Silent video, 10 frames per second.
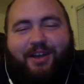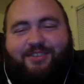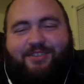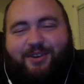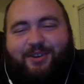
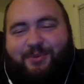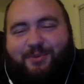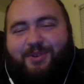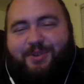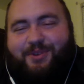so
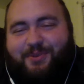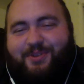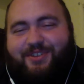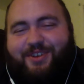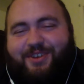we're
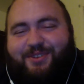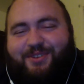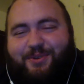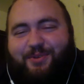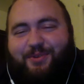still
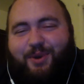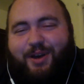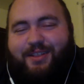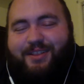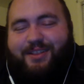doing well.